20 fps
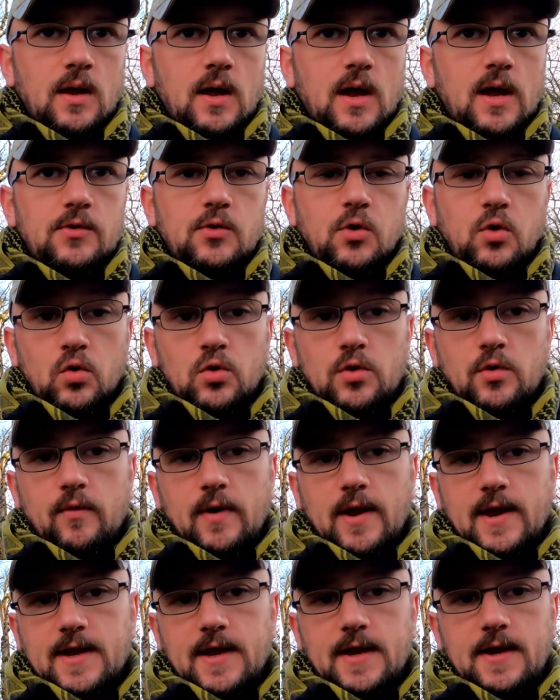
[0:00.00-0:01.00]
and who they
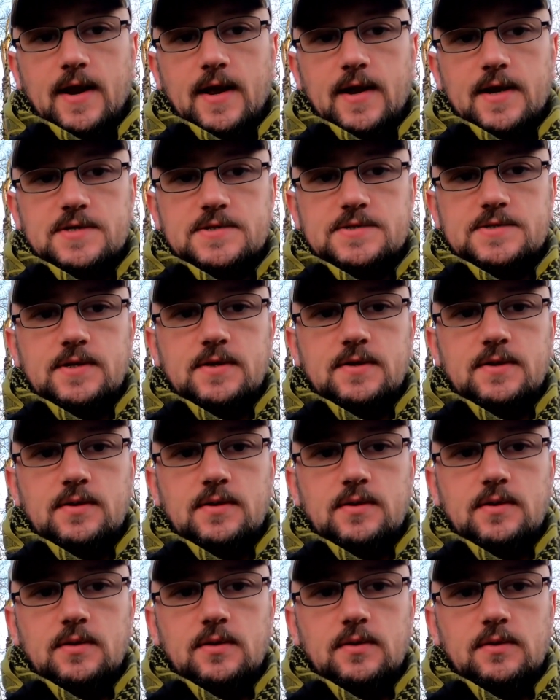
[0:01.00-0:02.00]
recognised
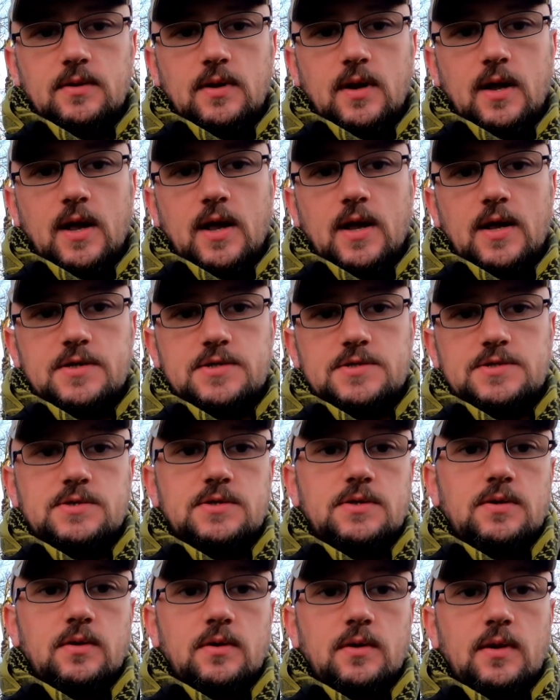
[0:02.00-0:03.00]
as
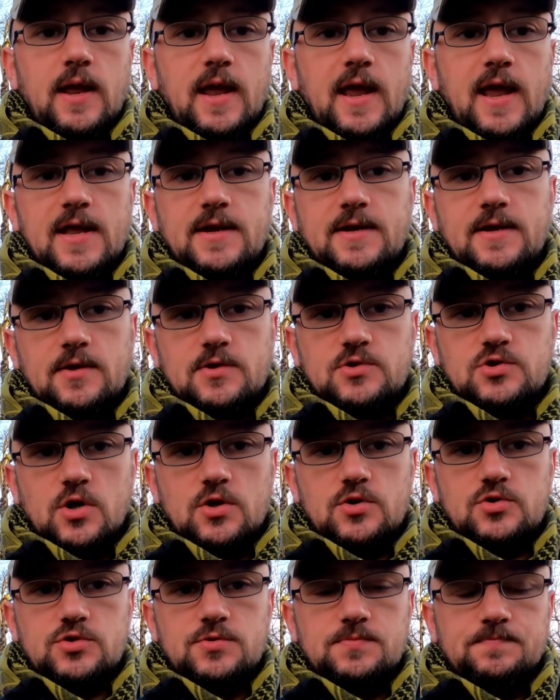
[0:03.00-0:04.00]
head of the
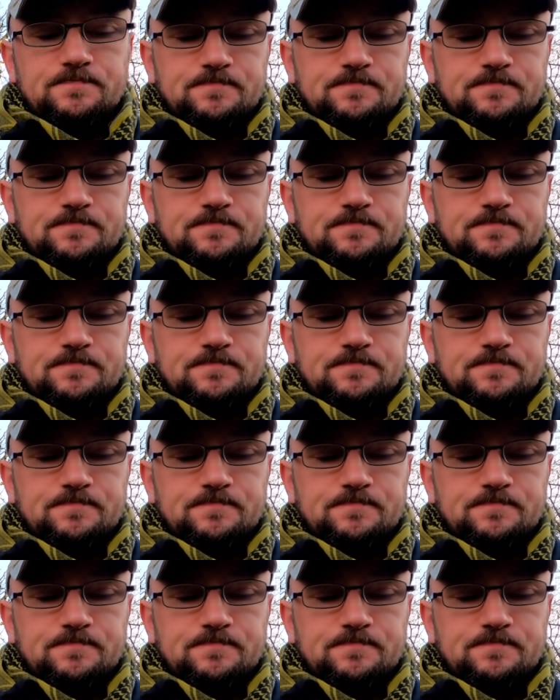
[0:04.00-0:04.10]
church.